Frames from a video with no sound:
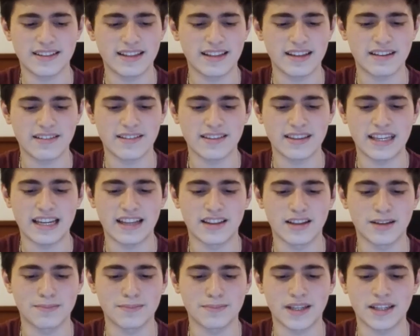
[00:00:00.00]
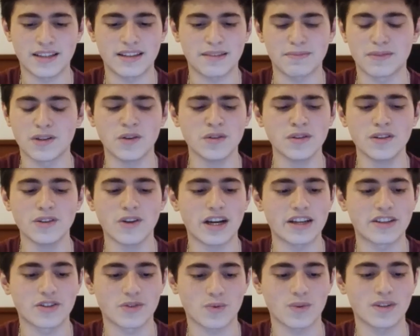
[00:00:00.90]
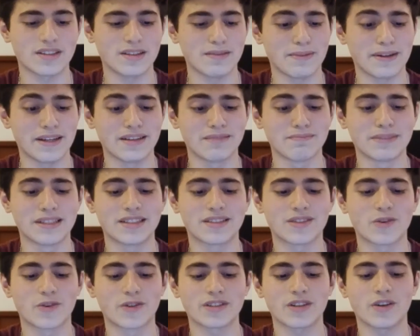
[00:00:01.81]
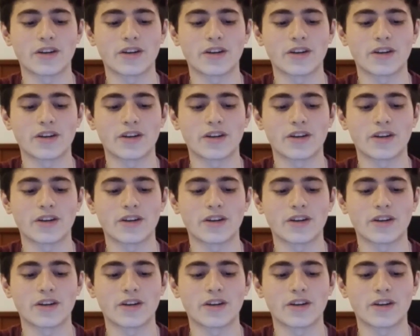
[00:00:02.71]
click on the alumni tab. No, I just want to see my scores.